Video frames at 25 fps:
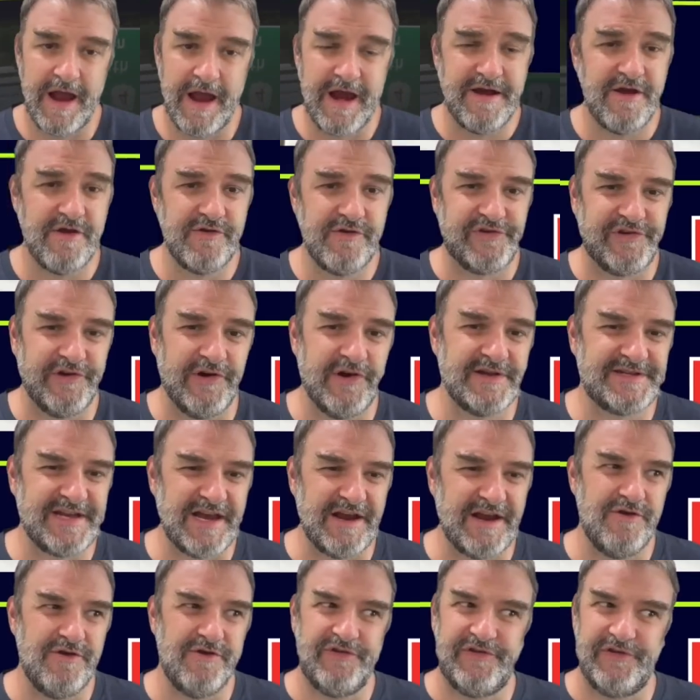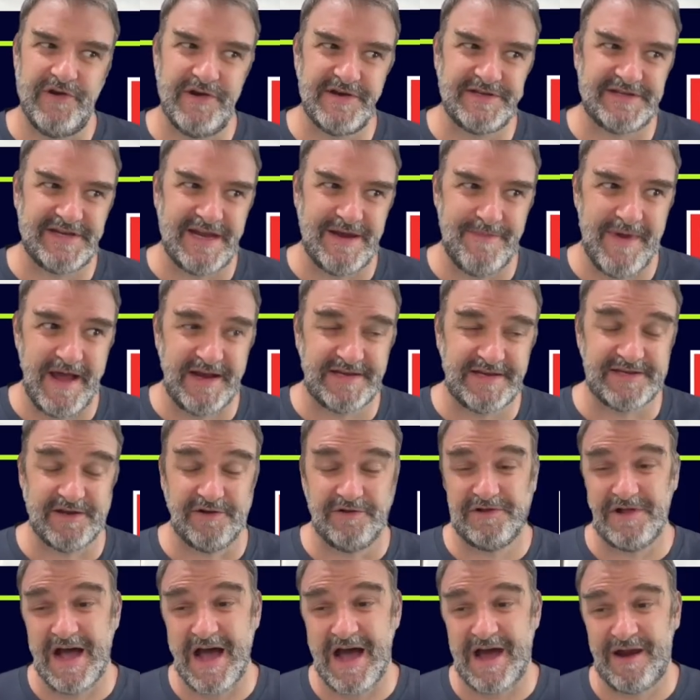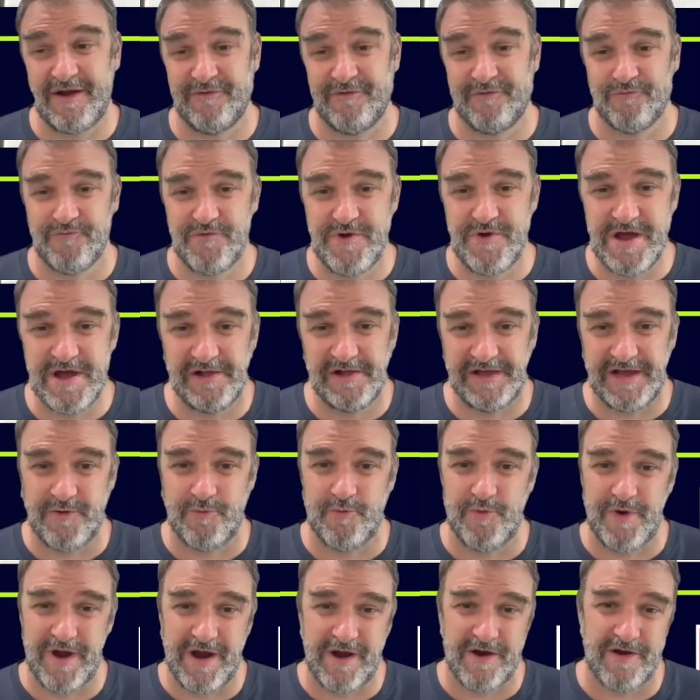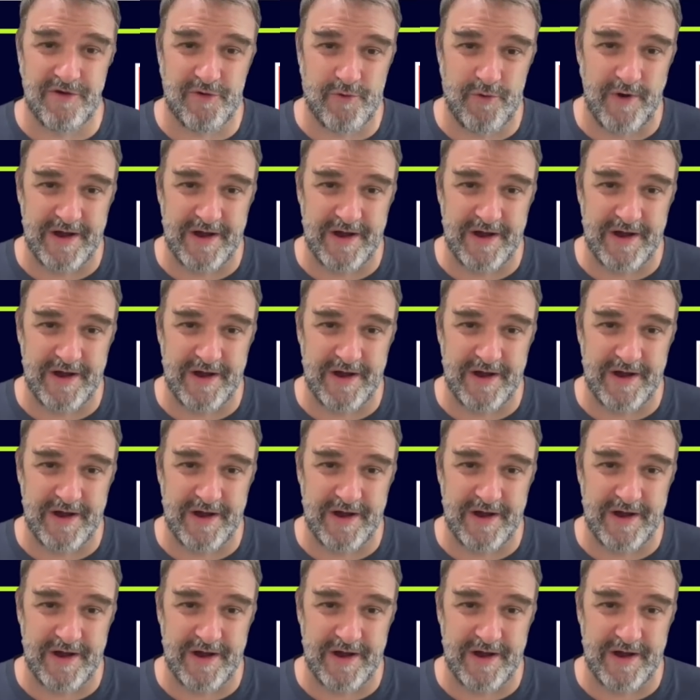In New Jersey makes a lot of really weird,